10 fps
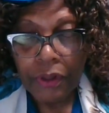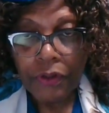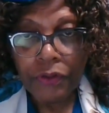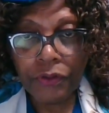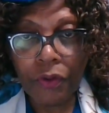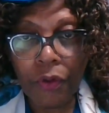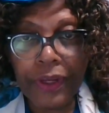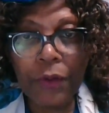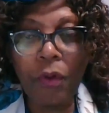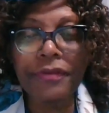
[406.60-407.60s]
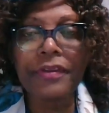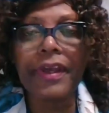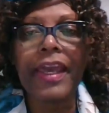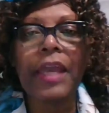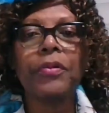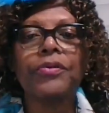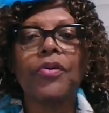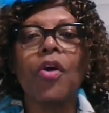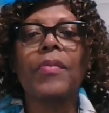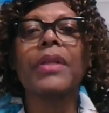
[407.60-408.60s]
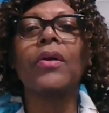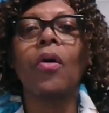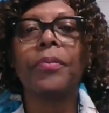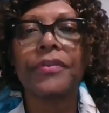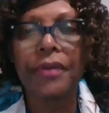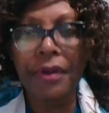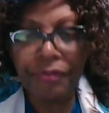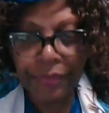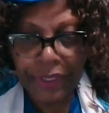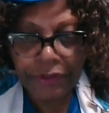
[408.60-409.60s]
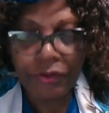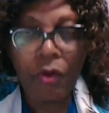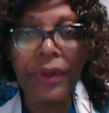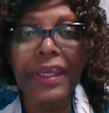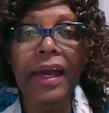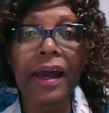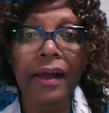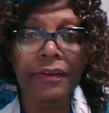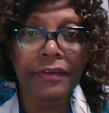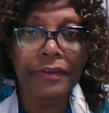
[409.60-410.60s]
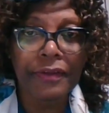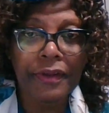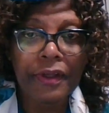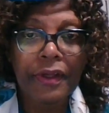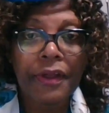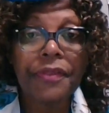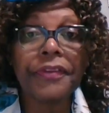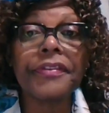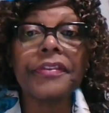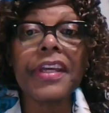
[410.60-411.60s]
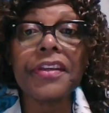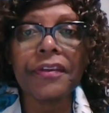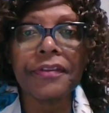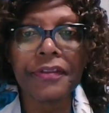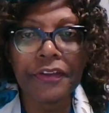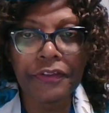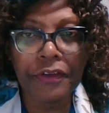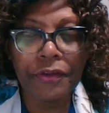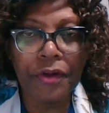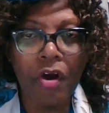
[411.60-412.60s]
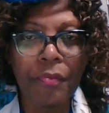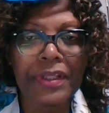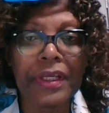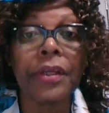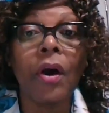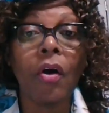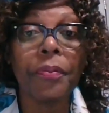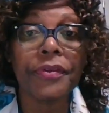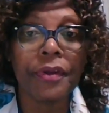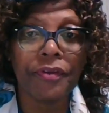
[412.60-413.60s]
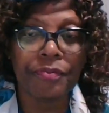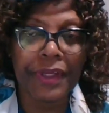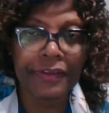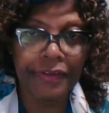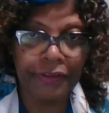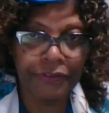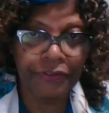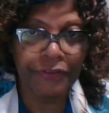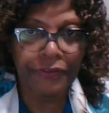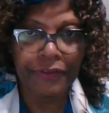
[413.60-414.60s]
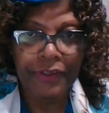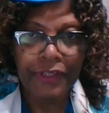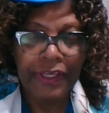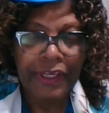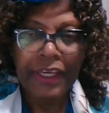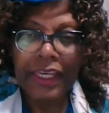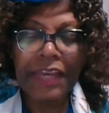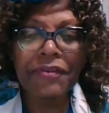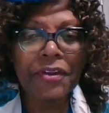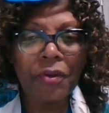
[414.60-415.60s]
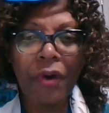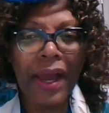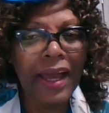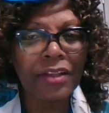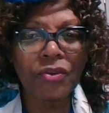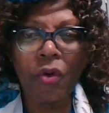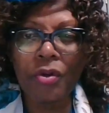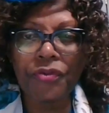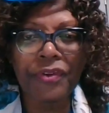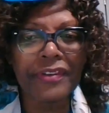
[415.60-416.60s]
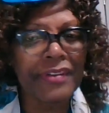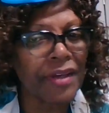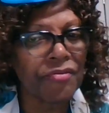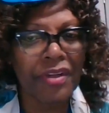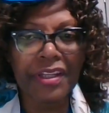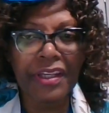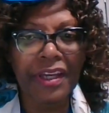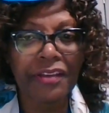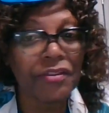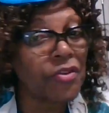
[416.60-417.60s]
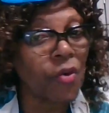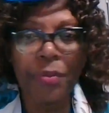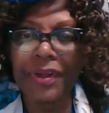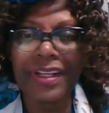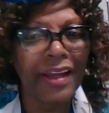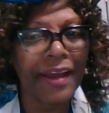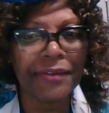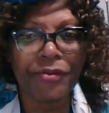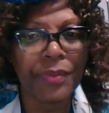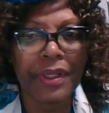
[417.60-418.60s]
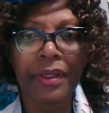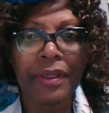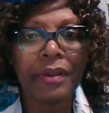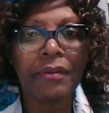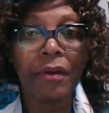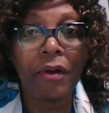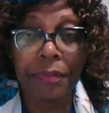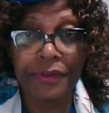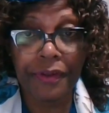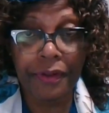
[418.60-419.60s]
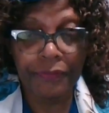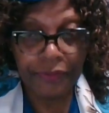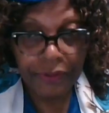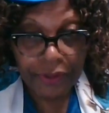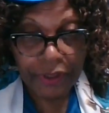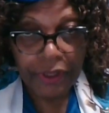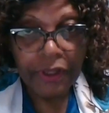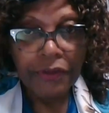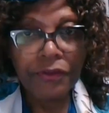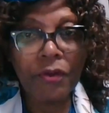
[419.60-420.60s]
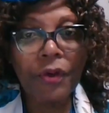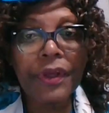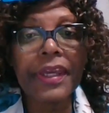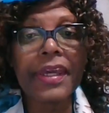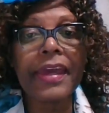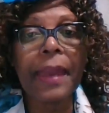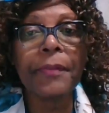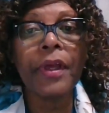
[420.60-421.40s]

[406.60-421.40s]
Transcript: so he wasn't able to come and observe me. So he asked the senior teacher to come in and observe me teach. Even though I had taught for several years, nobody likes to be observed. So he came